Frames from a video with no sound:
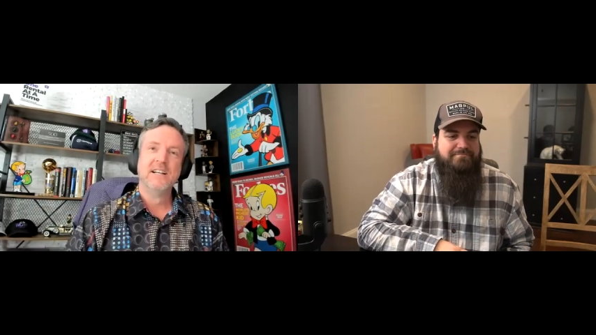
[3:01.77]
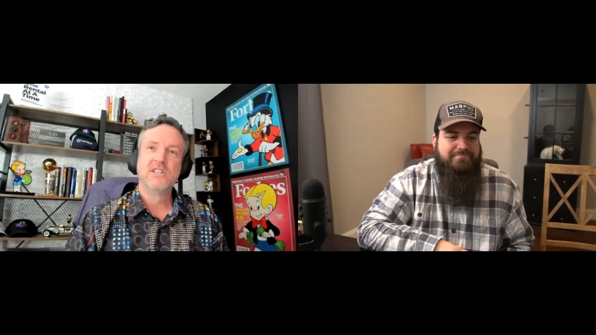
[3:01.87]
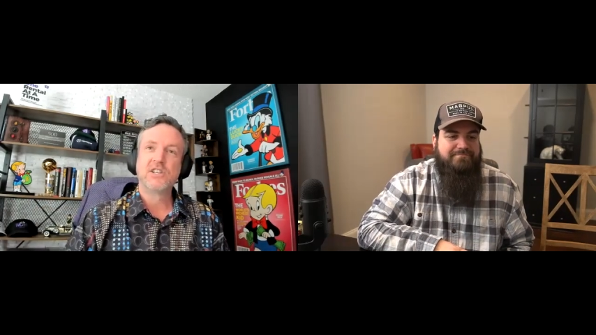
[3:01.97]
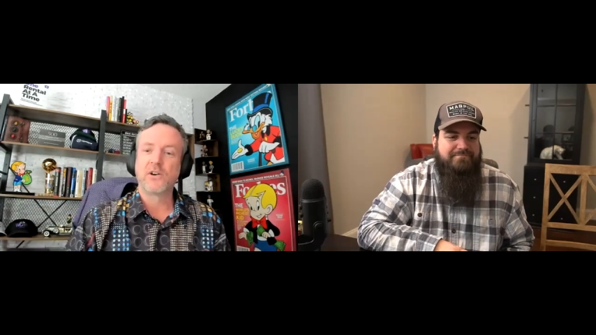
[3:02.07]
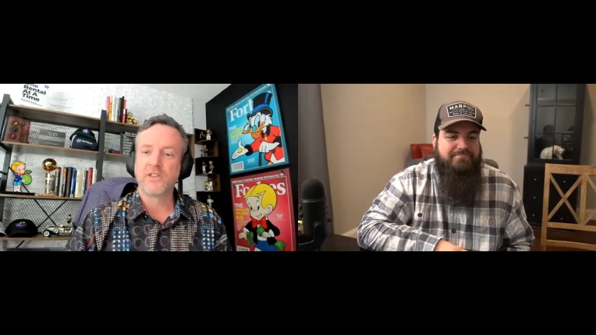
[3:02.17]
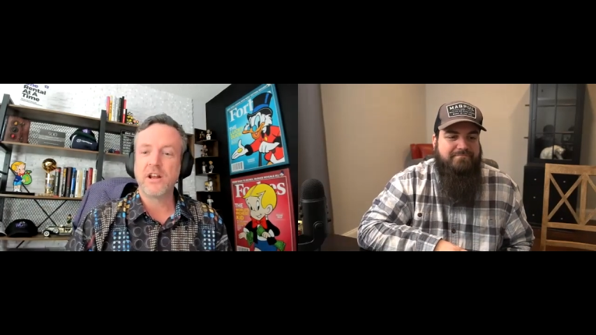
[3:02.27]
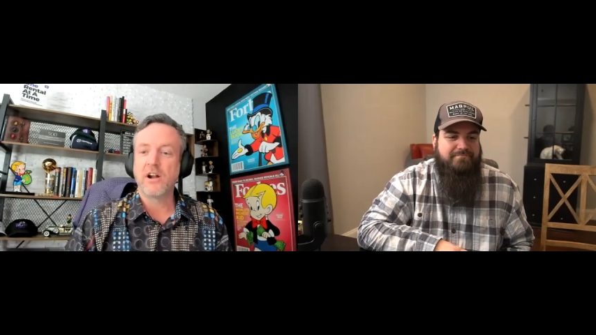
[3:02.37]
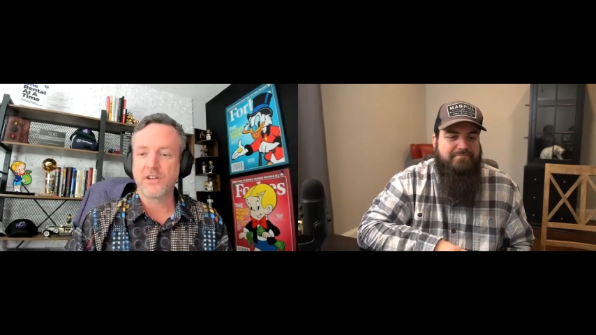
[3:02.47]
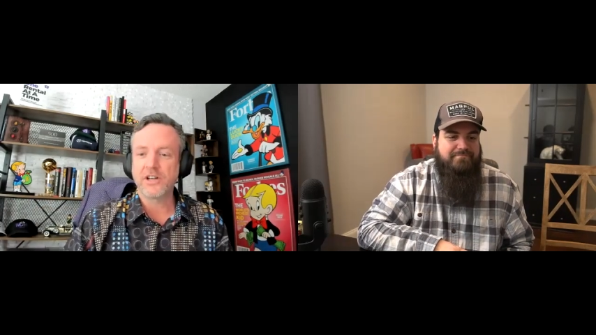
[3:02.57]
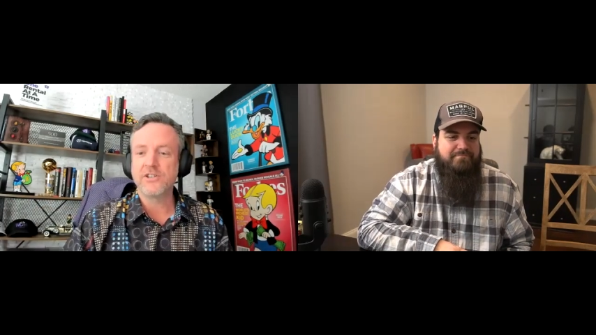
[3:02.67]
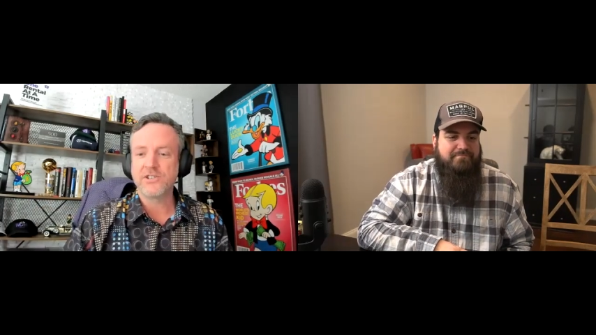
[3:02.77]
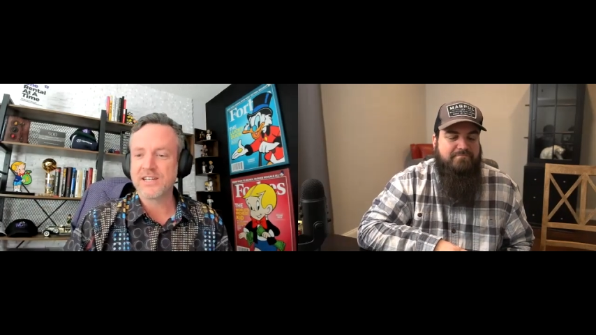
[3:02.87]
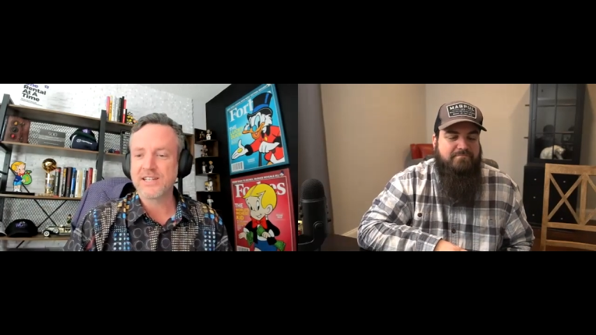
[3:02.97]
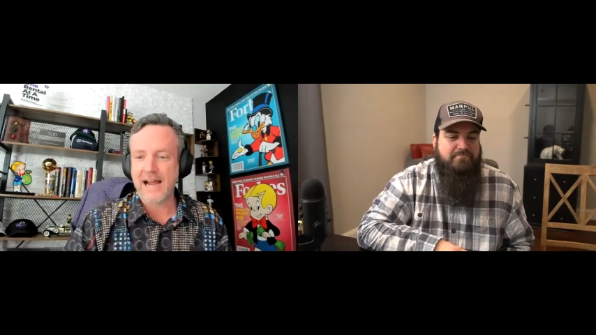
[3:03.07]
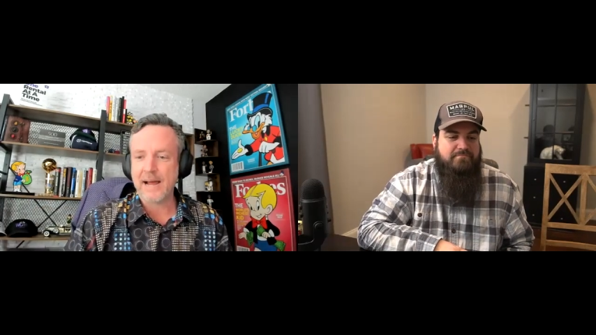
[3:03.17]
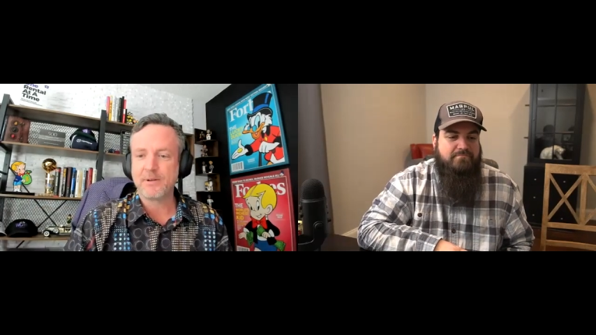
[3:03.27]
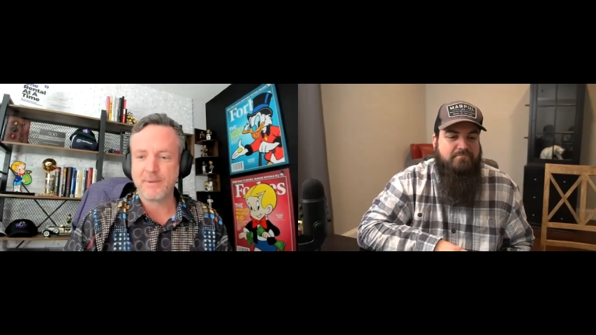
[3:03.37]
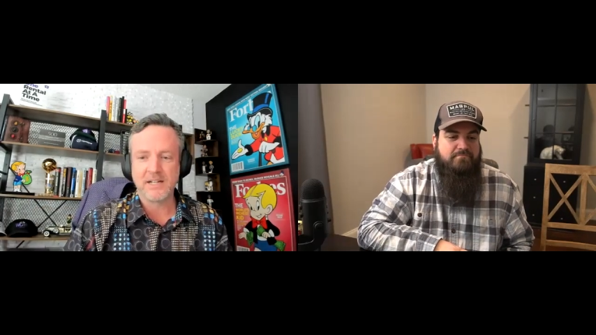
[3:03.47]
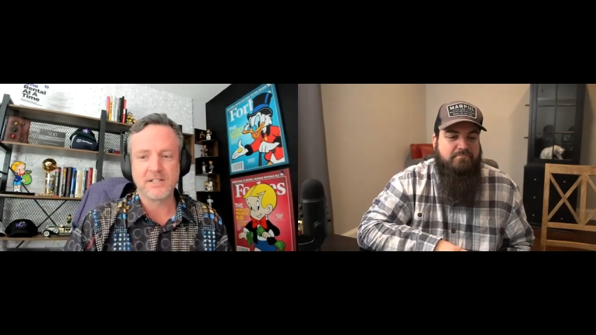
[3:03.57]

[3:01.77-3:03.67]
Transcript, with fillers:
Speaker 1: So, you know, the good news is I happen to be in a